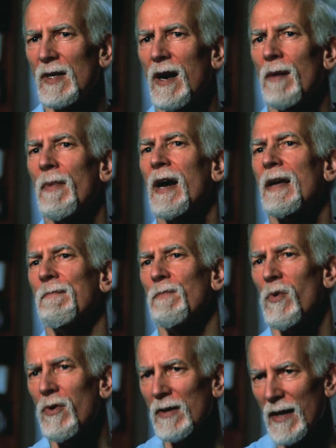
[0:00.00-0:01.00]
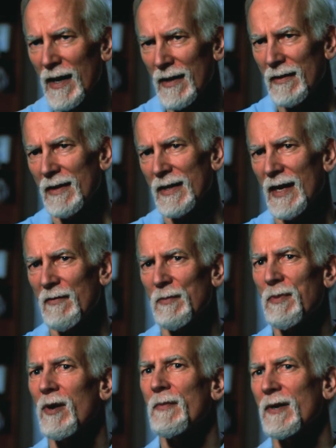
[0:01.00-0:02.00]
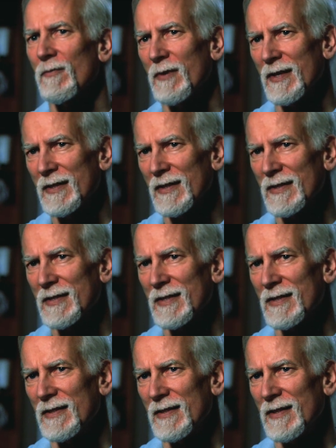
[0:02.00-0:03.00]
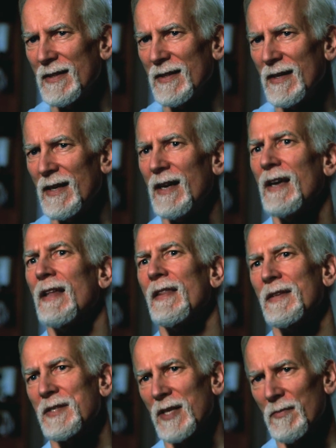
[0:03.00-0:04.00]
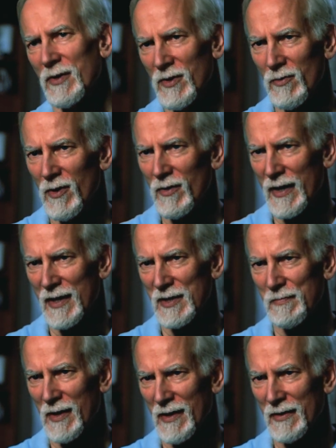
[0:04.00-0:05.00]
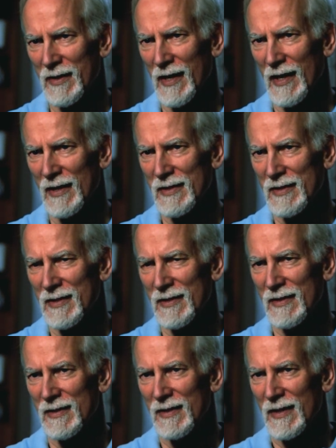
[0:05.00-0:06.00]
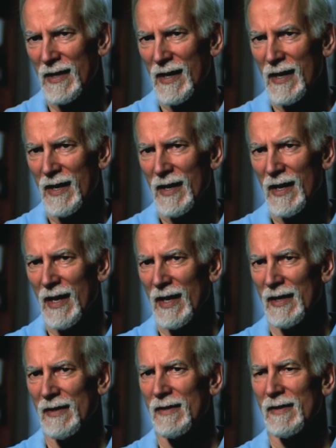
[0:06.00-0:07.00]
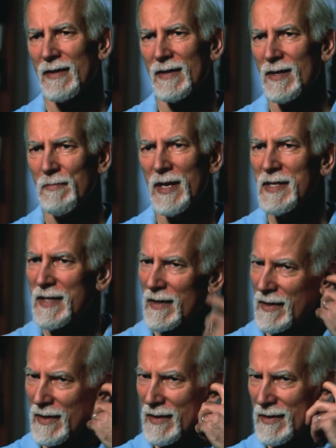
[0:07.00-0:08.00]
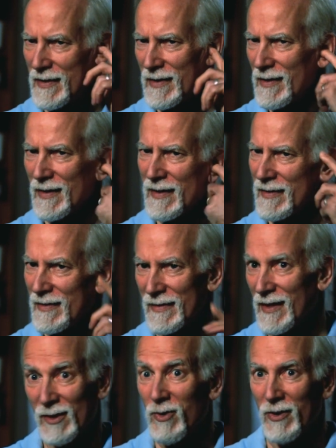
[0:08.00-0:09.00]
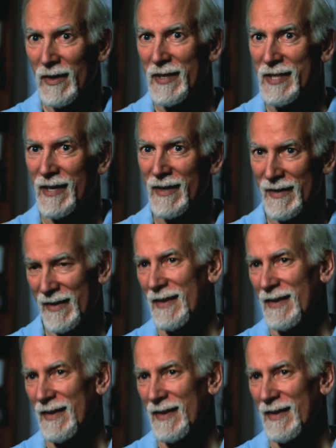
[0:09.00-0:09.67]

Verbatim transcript: am I more likely to have the permanent weakness than someone who only has mild attacks? And amazingly, the correlation